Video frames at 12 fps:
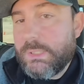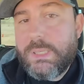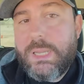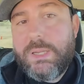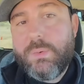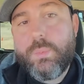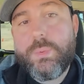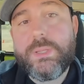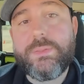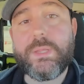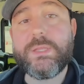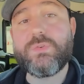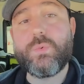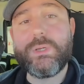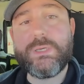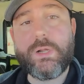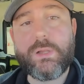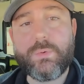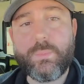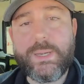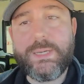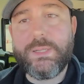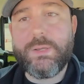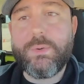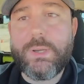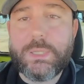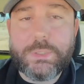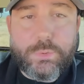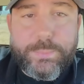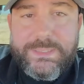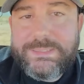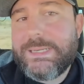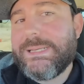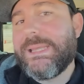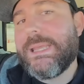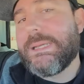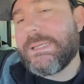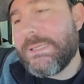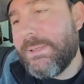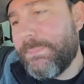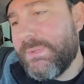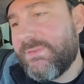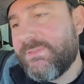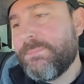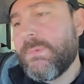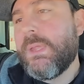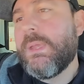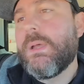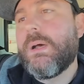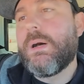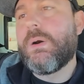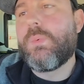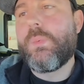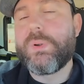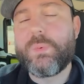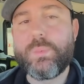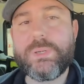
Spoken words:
a lot with a $20 radio, a loop antenna, and a compass, when we're